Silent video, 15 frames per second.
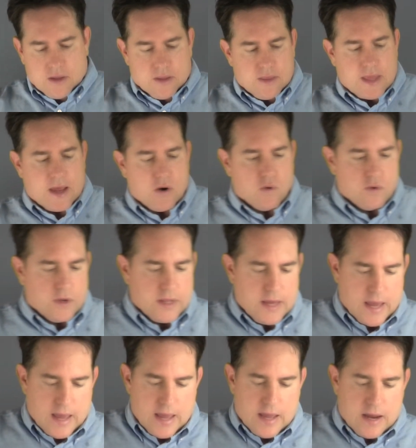that only
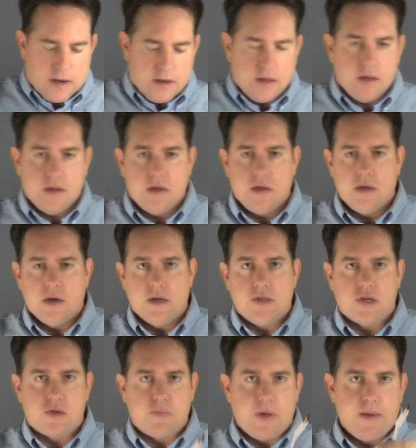had a
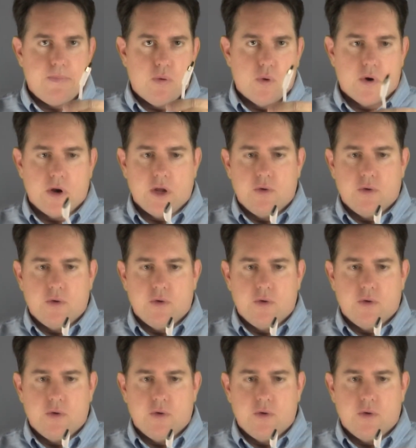DisplayPort,